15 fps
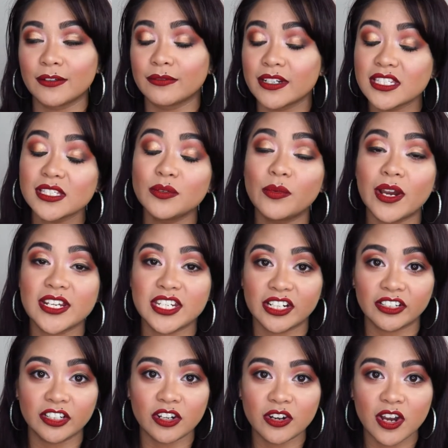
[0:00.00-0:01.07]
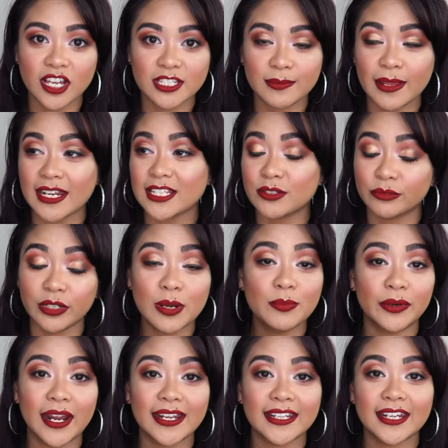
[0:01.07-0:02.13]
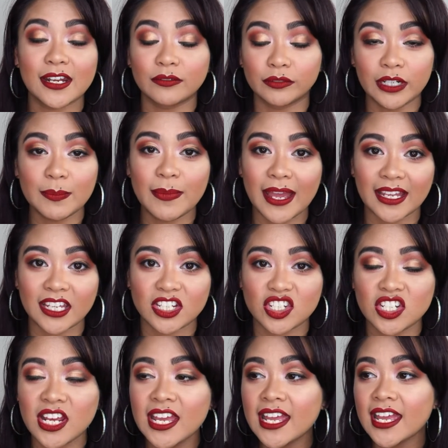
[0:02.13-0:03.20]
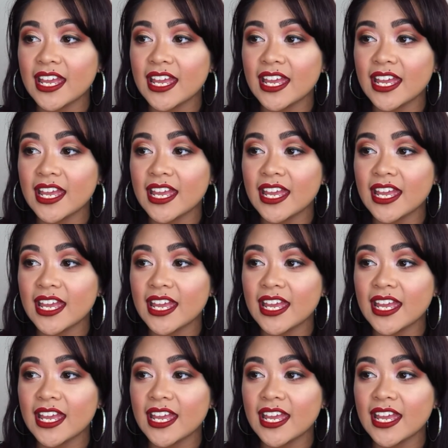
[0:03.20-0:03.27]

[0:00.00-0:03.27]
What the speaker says: The reason why Jericho Cosmetics rebranded and repackaged